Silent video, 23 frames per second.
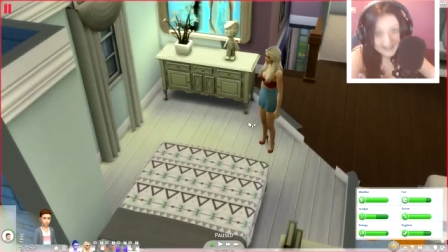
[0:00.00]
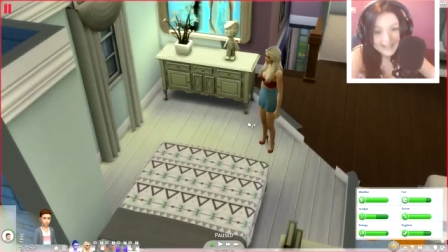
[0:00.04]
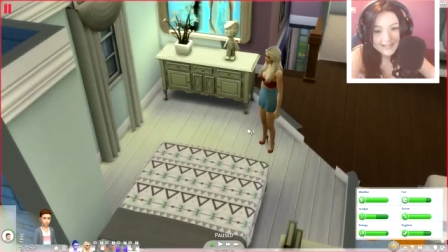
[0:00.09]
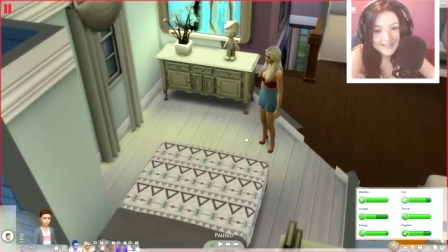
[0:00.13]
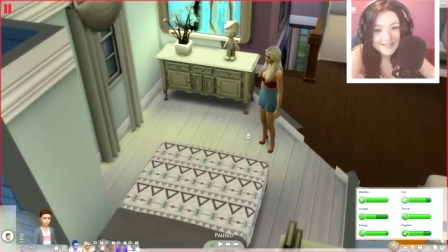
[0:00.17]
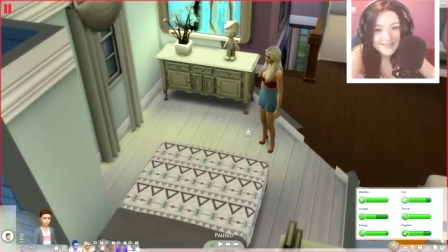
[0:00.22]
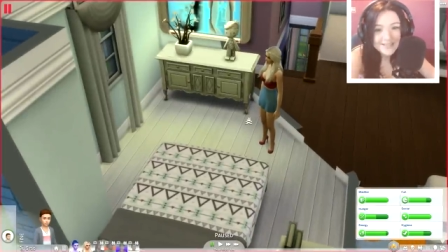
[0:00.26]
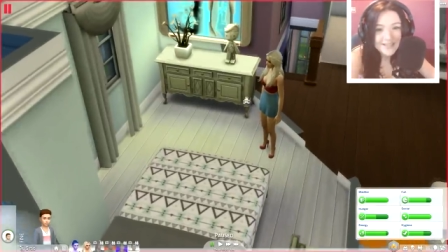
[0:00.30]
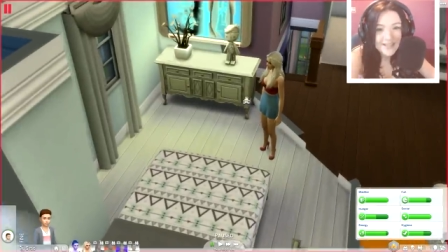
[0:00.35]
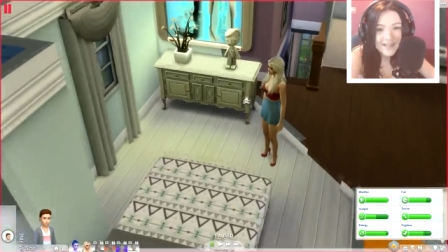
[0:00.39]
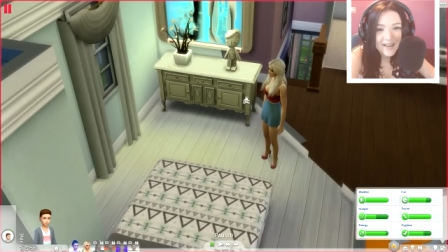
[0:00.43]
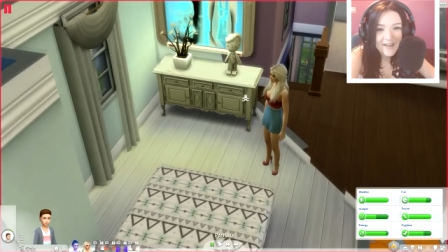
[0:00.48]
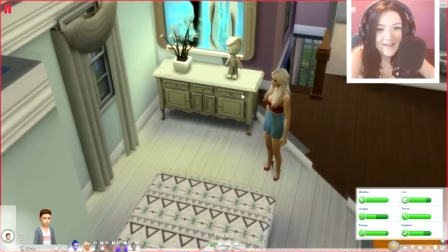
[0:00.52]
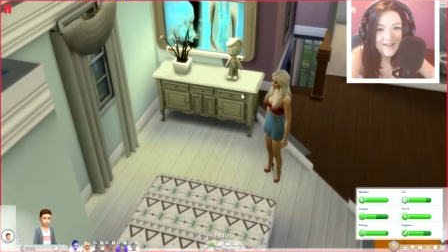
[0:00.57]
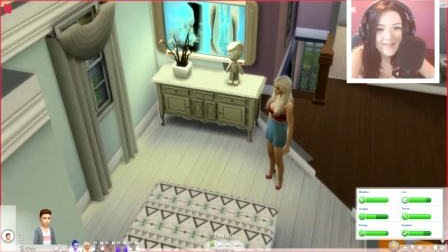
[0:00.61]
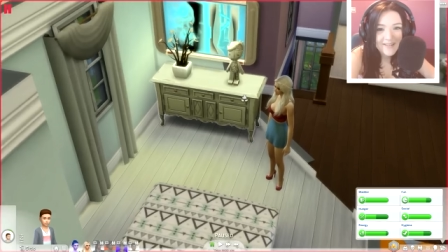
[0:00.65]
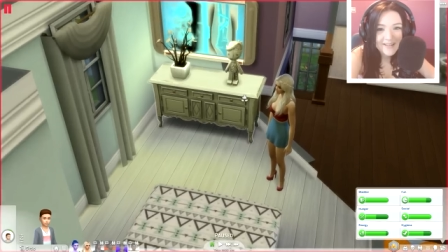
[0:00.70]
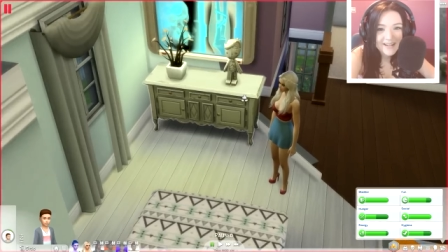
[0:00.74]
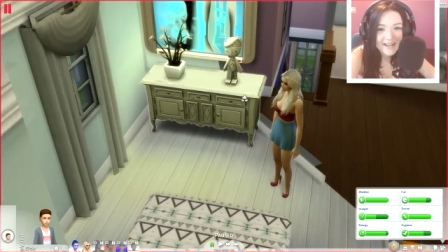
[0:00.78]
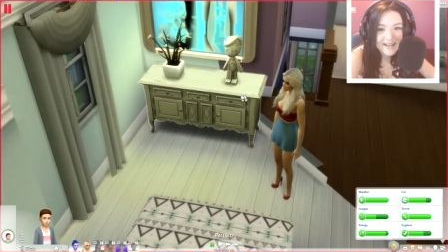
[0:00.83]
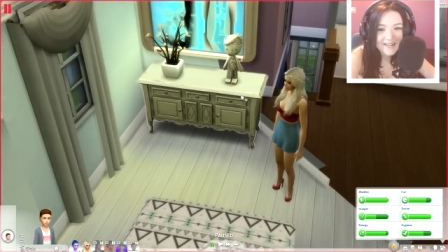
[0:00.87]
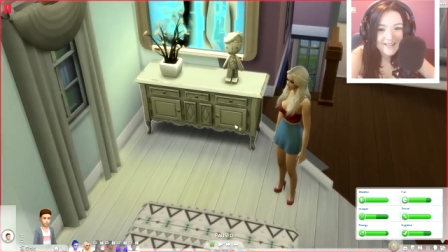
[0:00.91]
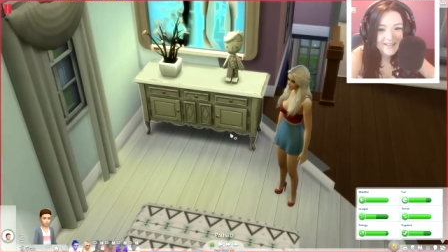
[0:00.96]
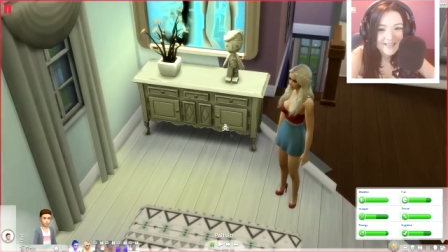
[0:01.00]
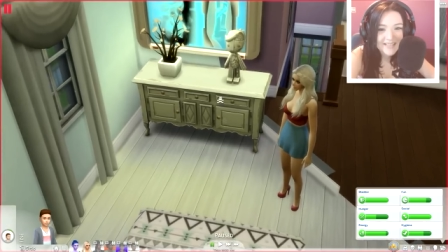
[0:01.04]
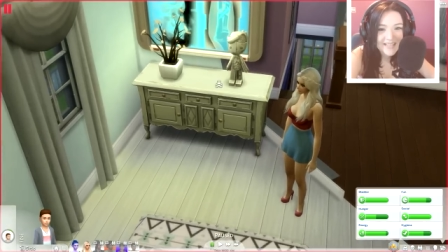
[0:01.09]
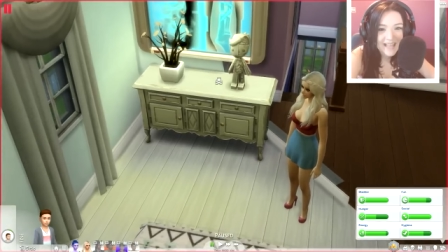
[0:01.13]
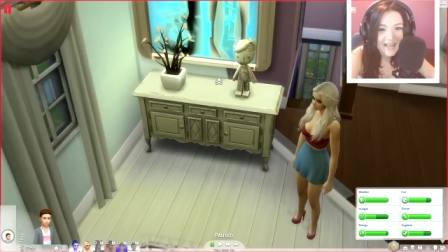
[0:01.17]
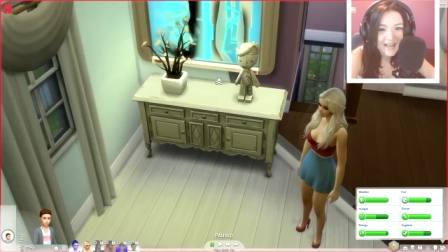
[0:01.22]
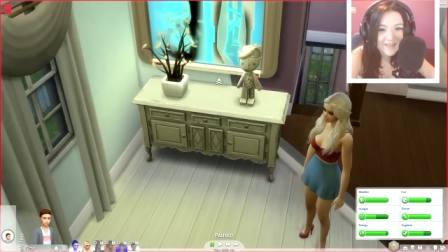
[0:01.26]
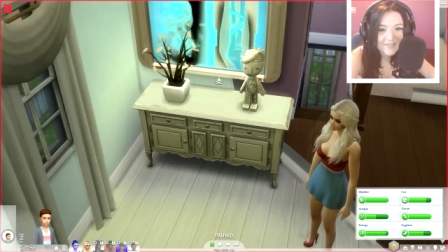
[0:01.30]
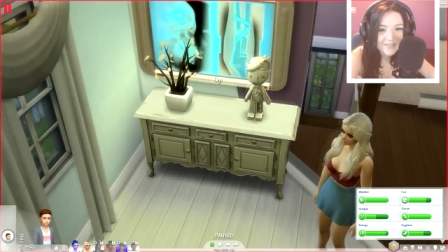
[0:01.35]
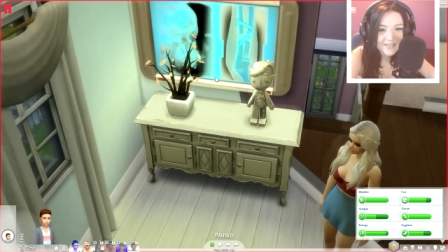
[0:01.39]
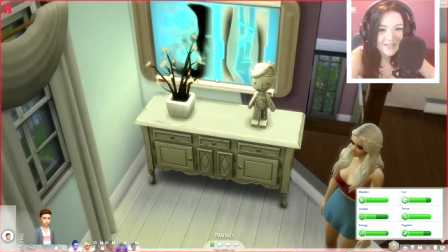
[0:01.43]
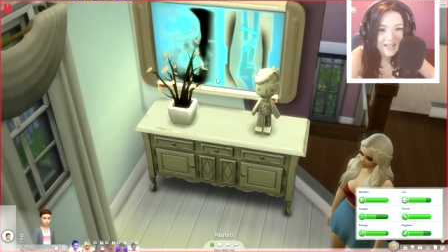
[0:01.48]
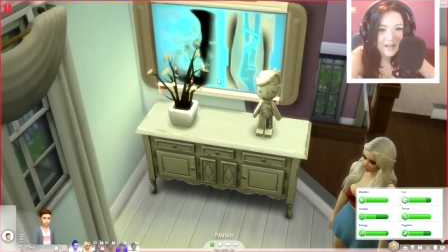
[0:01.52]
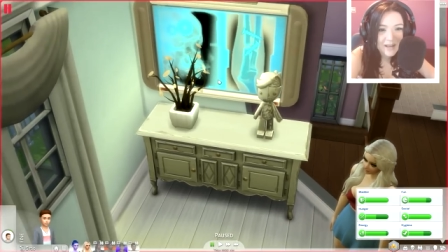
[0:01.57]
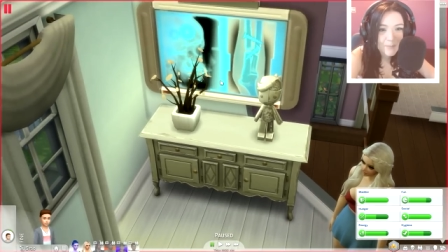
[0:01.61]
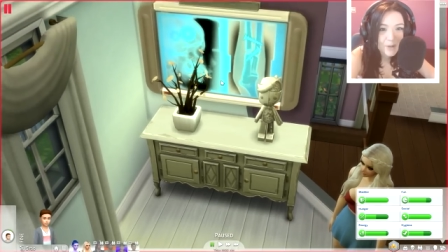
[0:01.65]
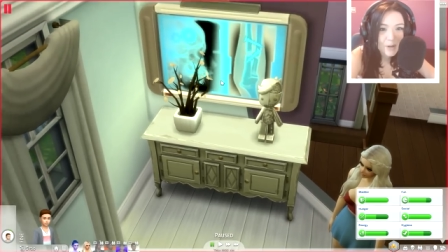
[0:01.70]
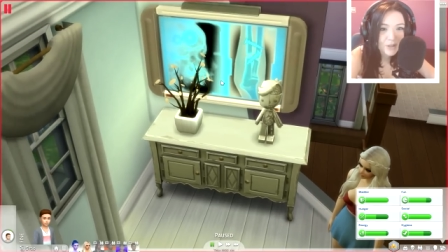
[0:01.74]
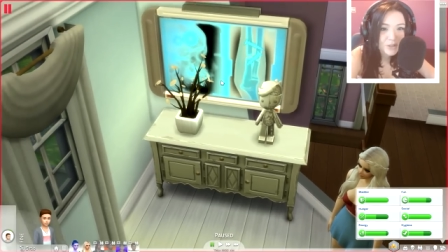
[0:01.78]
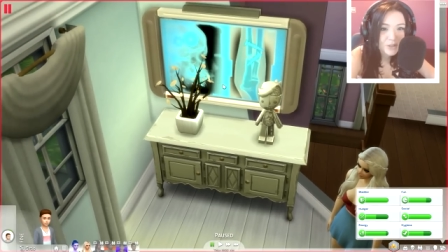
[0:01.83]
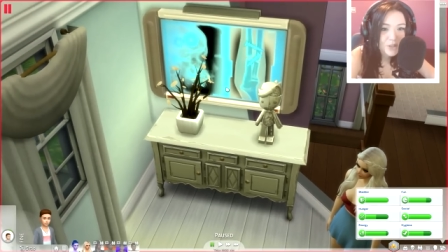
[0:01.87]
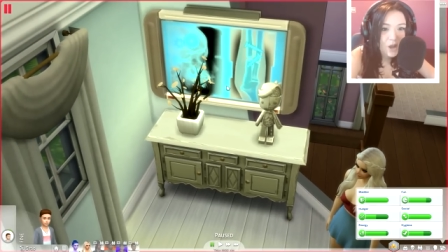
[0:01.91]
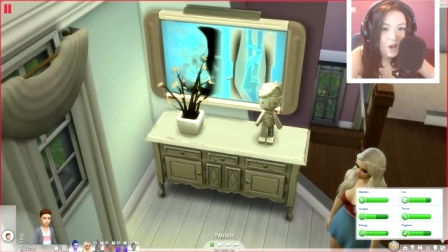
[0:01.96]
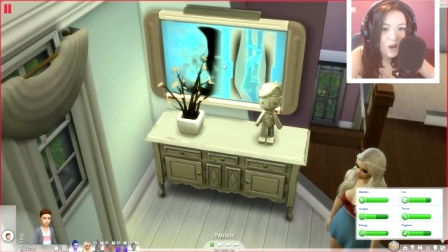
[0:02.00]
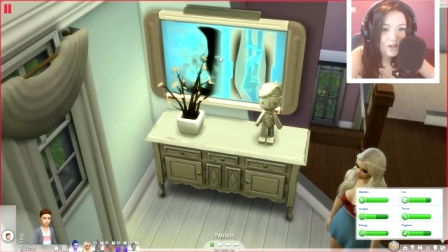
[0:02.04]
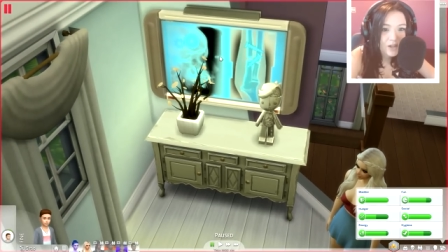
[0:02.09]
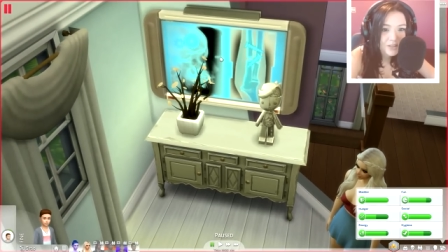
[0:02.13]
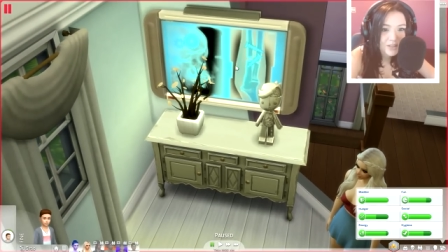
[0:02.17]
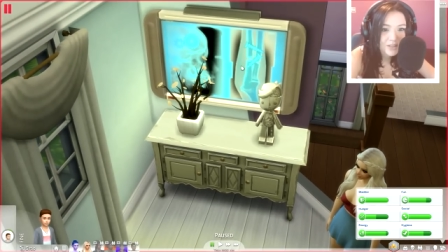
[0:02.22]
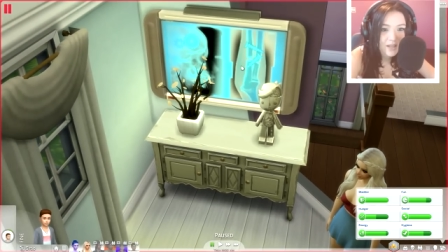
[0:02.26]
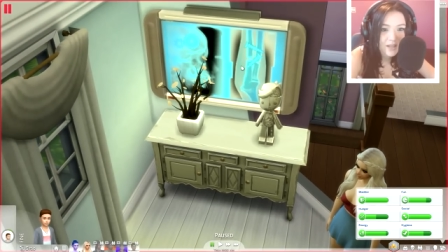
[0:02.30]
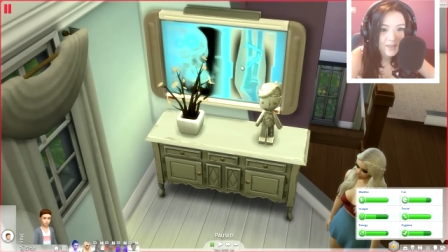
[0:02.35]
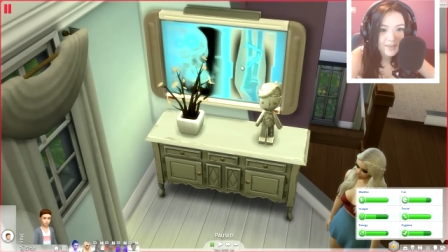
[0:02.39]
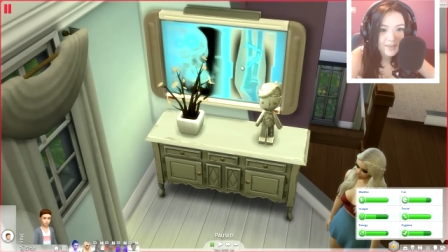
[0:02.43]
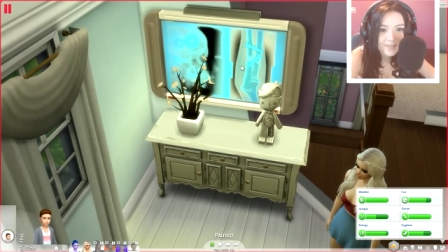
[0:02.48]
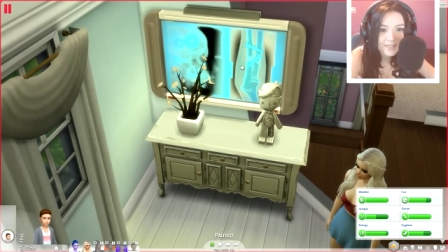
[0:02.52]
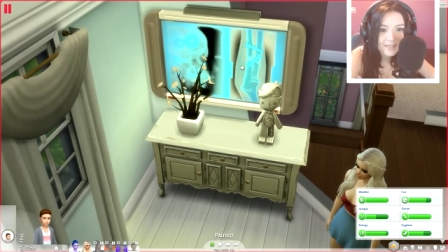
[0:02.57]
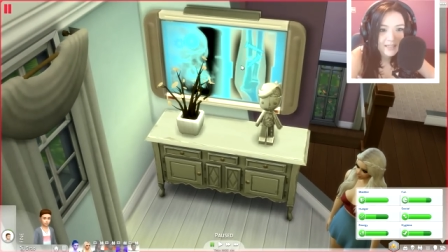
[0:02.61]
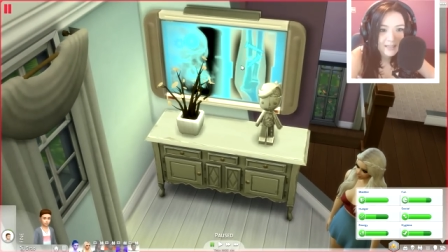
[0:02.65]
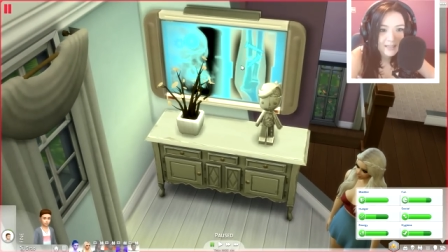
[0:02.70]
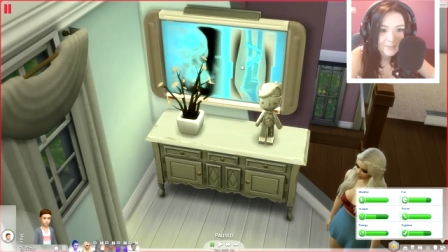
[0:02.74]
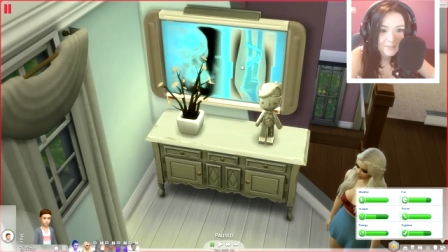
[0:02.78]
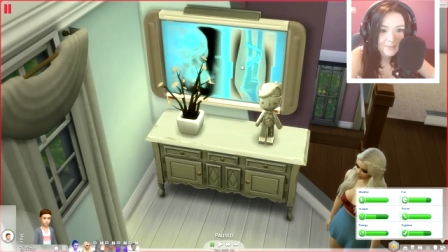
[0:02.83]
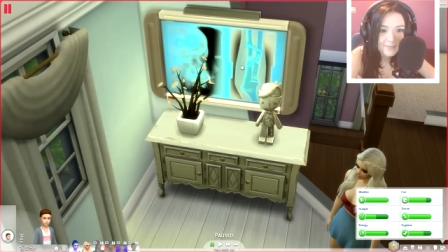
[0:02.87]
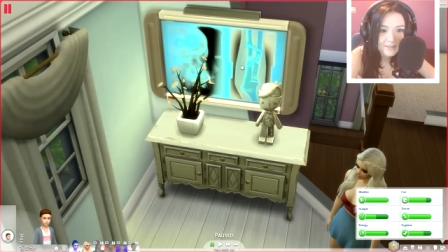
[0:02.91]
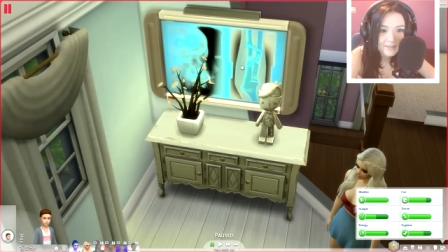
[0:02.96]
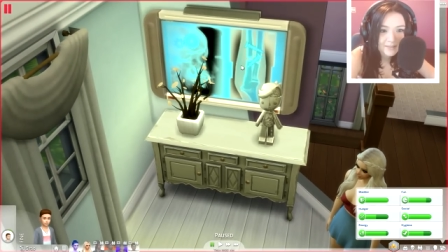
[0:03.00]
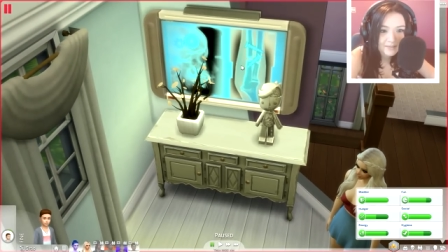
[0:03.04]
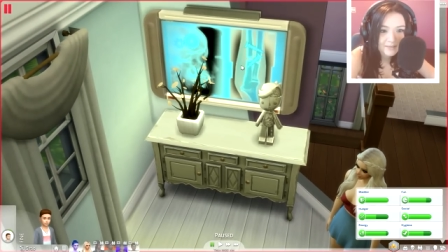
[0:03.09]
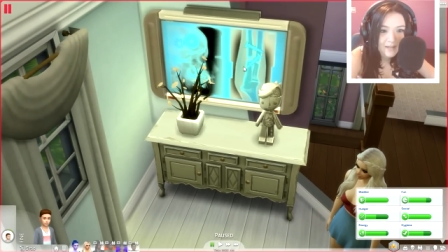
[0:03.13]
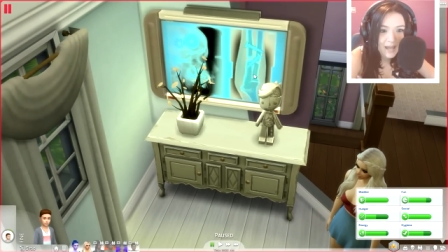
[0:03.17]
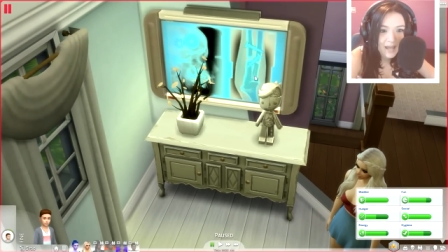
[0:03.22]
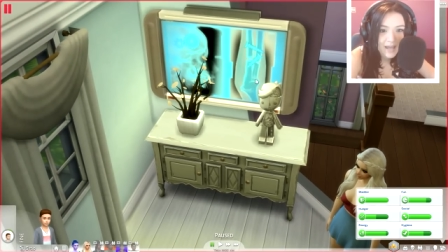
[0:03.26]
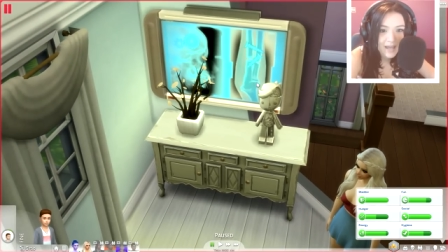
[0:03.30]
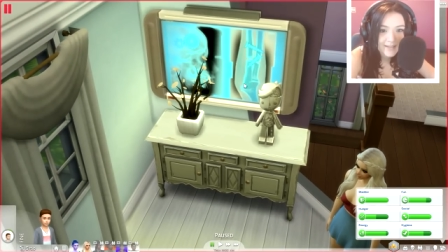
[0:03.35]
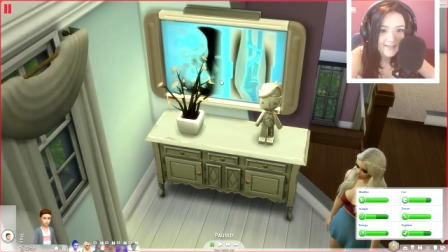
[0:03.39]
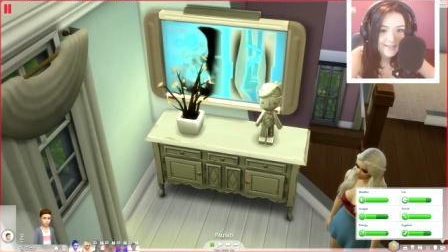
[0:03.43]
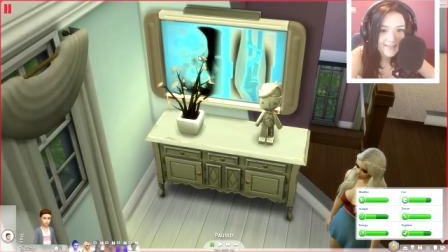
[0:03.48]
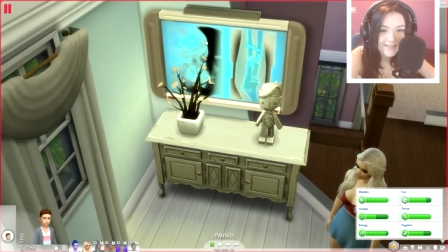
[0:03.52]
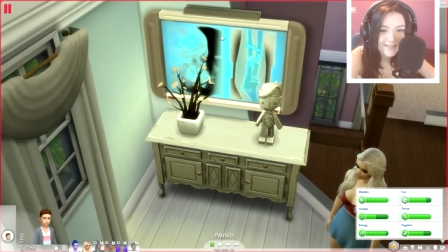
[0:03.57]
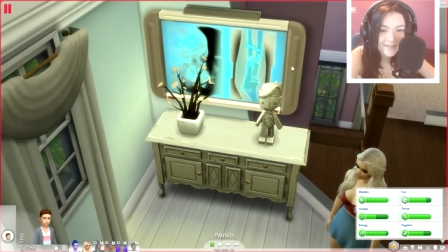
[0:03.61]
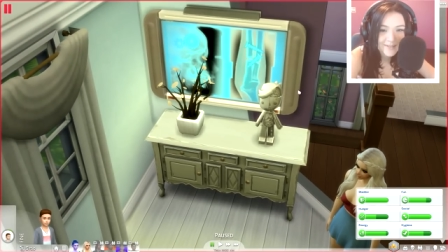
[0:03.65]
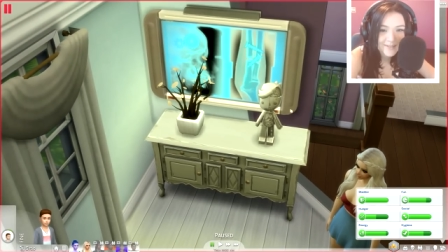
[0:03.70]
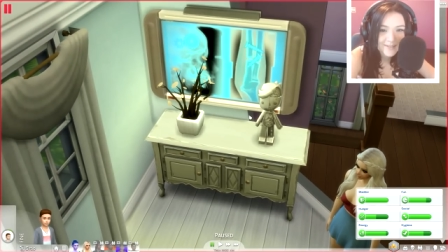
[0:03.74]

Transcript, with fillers: So, you know, I just have some doctor themed esque